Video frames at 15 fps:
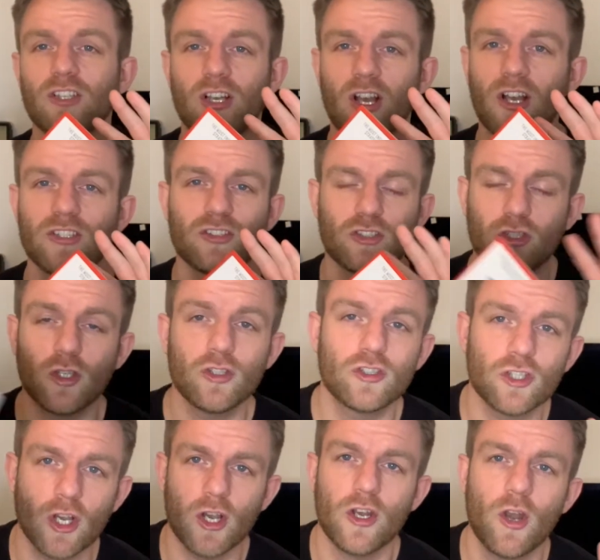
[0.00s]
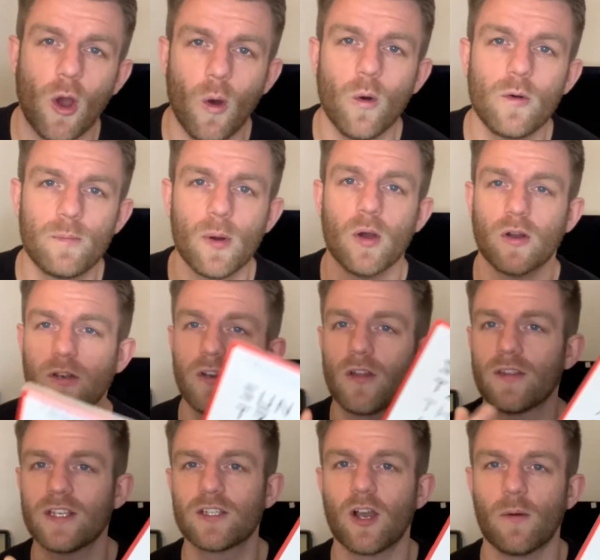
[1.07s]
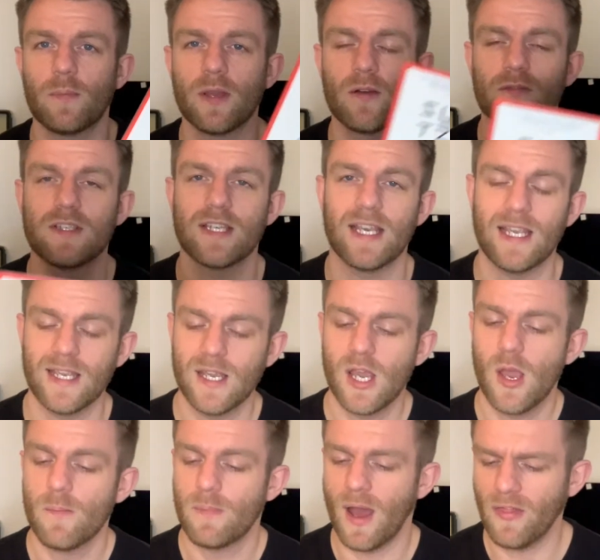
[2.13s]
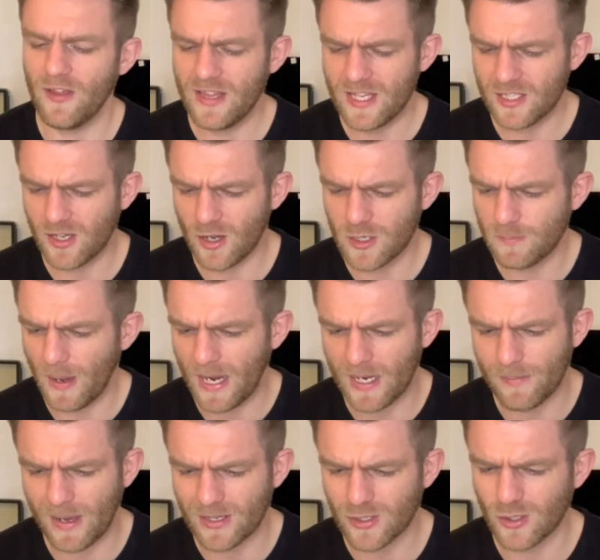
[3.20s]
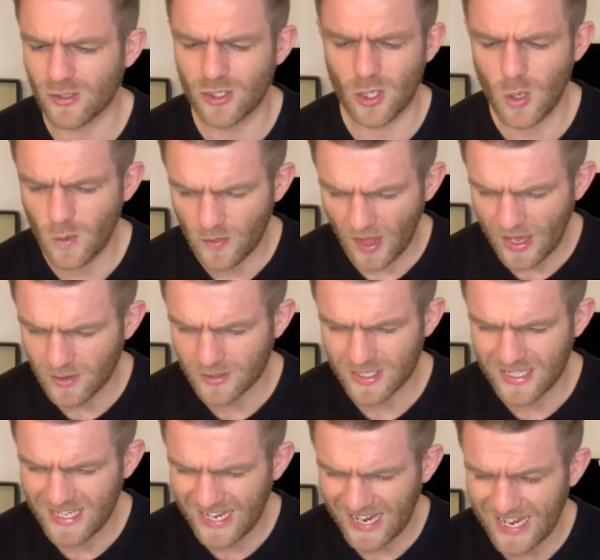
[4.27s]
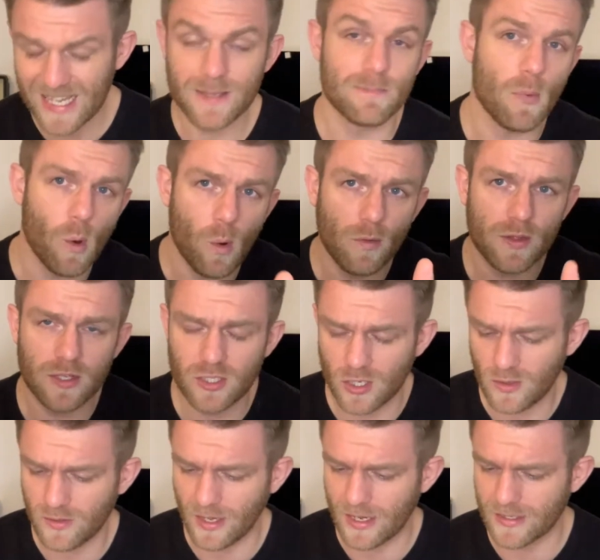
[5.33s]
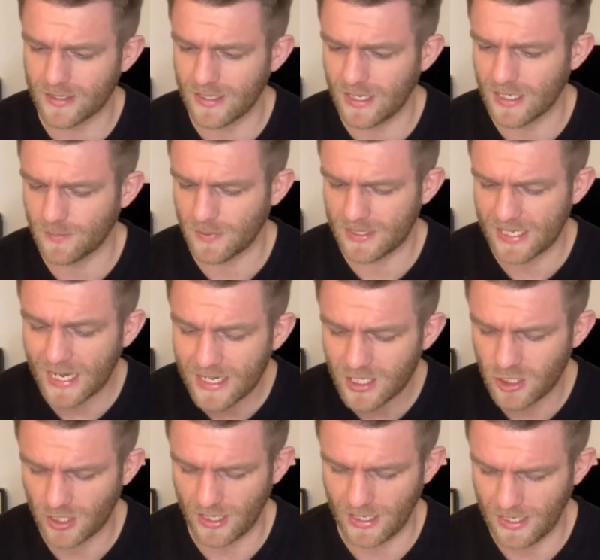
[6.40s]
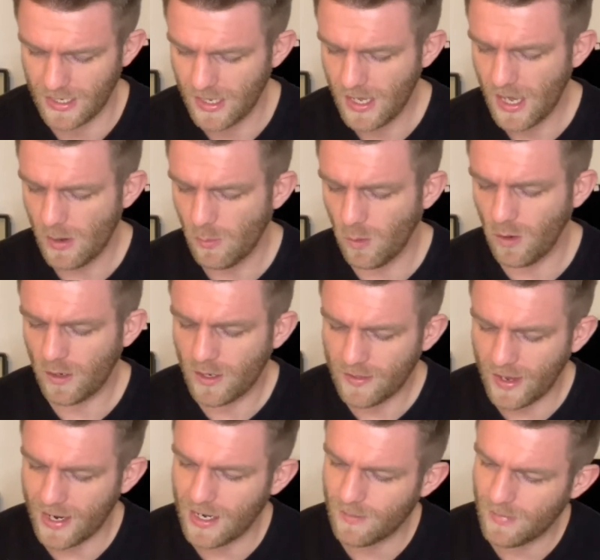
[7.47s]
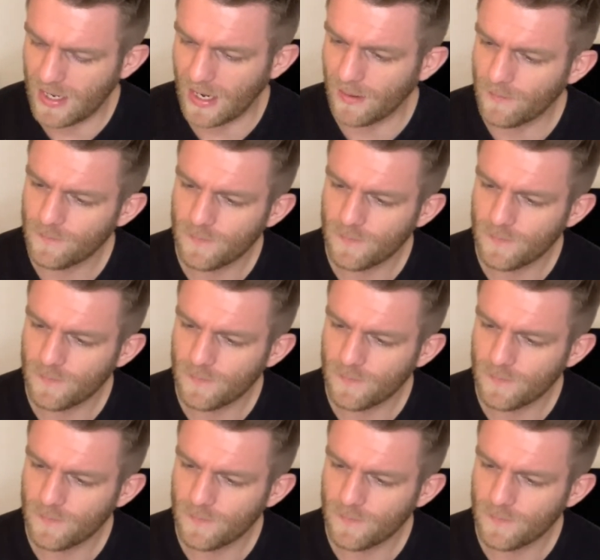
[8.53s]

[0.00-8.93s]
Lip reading: such an old book, not this copy obviously, but I think this goes back about sort of 2,000 years, more than 2,000 years potentially. We'll look at that in a minute.